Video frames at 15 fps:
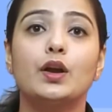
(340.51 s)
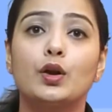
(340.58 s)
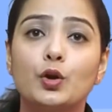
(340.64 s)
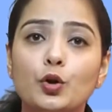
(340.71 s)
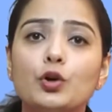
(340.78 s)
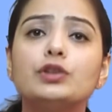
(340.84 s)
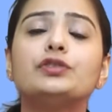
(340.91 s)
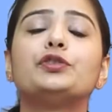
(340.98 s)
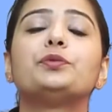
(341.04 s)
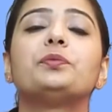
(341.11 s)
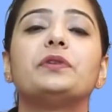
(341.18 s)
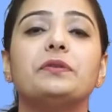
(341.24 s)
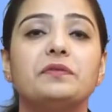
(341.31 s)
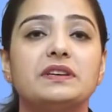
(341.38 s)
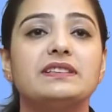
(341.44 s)
Go through
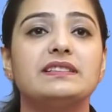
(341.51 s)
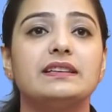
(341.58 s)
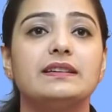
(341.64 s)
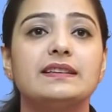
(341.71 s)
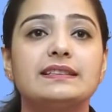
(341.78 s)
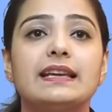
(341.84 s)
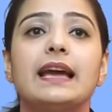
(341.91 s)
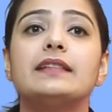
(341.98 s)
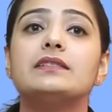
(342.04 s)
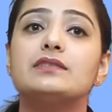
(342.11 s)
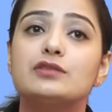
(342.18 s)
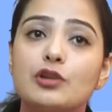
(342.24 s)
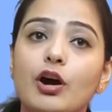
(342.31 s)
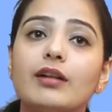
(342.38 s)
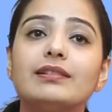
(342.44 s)
previous years and
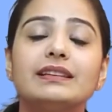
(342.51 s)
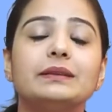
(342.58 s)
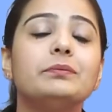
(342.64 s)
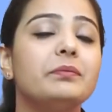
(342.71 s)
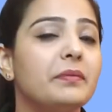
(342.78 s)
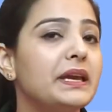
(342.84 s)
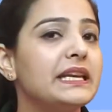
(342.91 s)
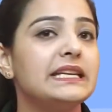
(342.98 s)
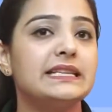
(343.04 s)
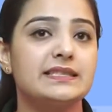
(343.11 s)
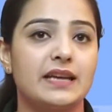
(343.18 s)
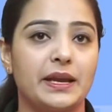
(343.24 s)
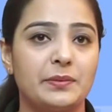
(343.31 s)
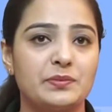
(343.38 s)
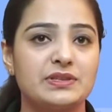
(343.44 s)
solve them many
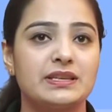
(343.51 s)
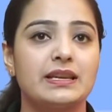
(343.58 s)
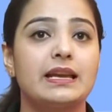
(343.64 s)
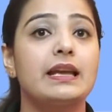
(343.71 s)
times.